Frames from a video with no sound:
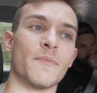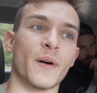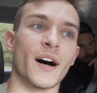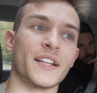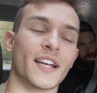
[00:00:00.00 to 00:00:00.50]

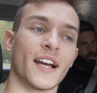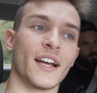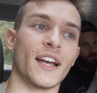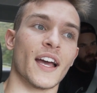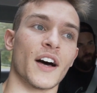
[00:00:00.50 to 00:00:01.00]
But
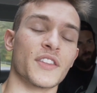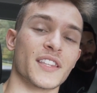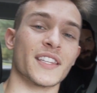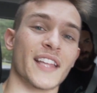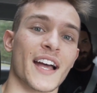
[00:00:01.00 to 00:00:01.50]
other
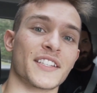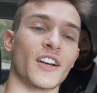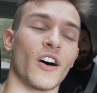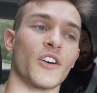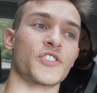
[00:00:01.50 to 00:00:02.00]
than that,
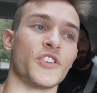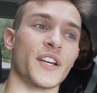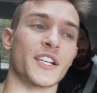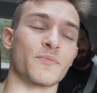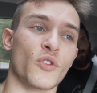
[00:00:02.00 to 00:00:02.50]
I'll show you
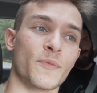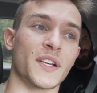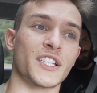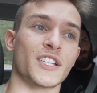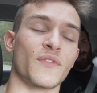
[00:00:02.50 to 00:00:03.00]
guys more
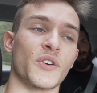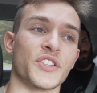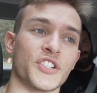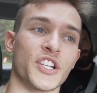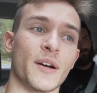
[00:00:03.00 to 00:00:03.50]
updates as far as
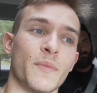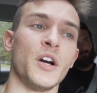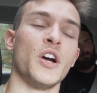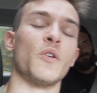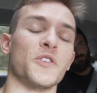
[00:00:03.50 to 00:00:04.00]
the
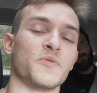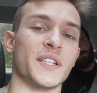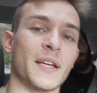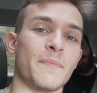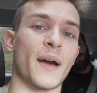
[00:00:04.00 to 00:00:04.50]
gym once we
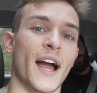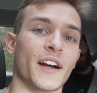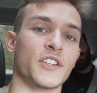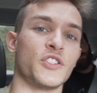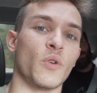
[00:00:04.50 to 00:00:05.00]
get
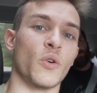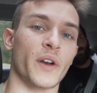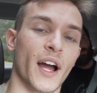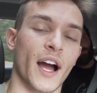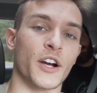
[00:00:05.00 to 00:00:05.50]
back to old
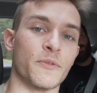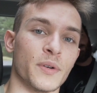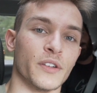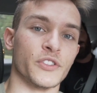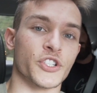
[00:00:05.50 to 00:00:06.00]
Iron
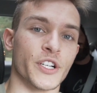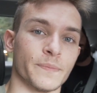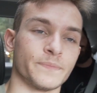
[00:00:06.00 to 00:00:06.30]
Bolt Gym.